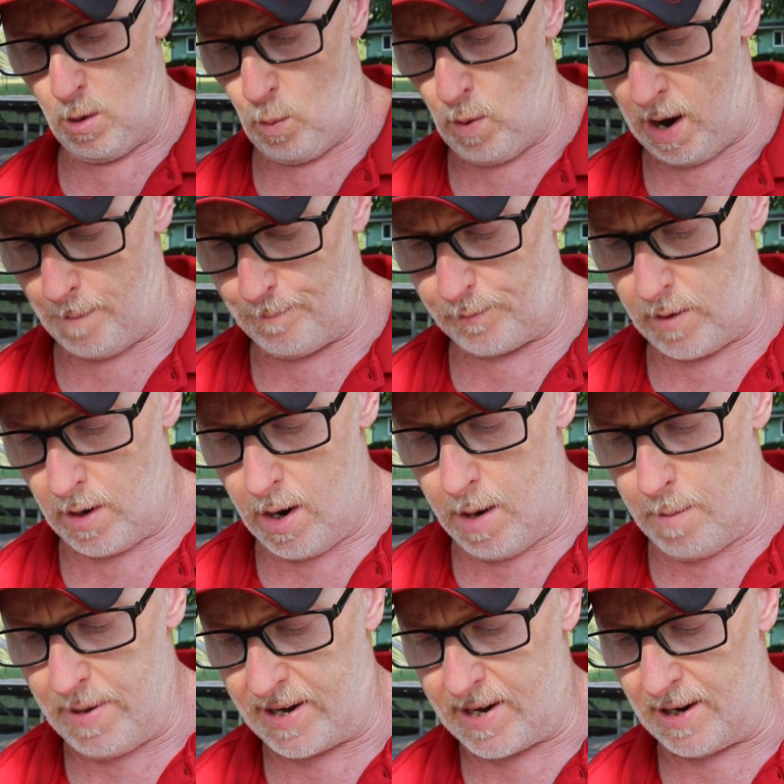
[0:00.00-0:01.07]
Well,
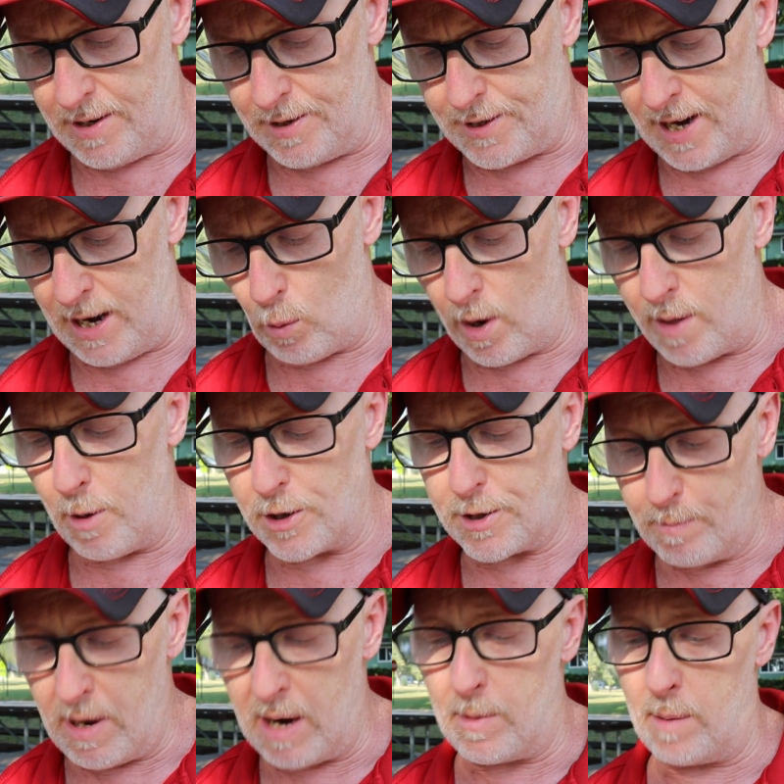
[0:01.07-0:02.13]
because in one of the most
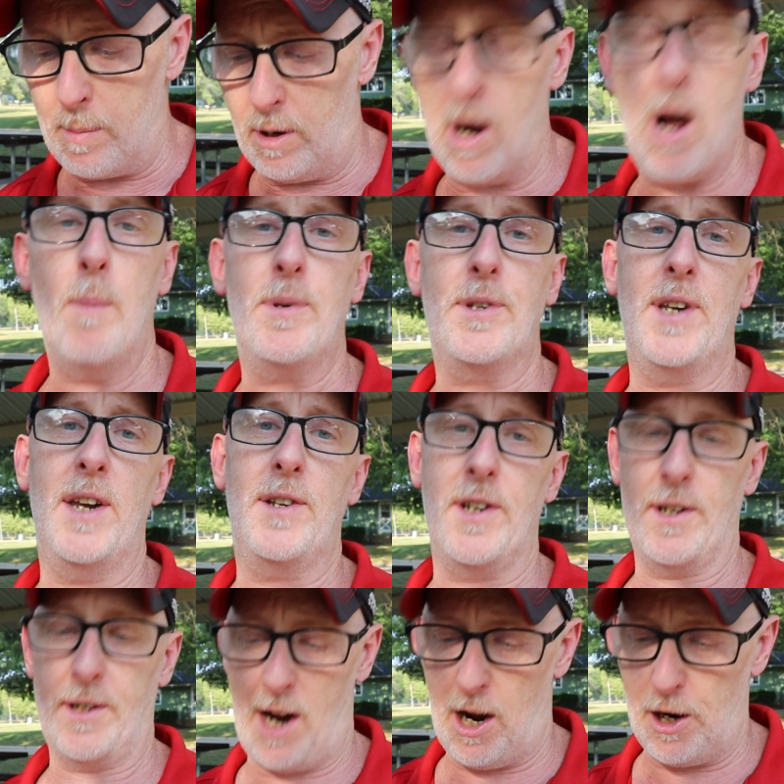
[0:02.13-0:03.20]
memorable upsets
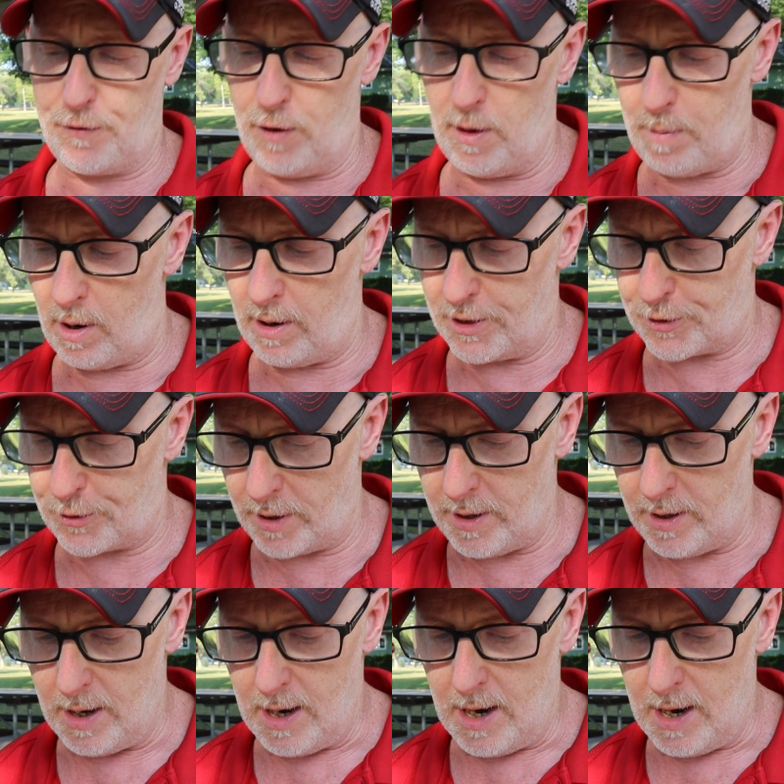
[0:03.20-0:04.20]
in college football history,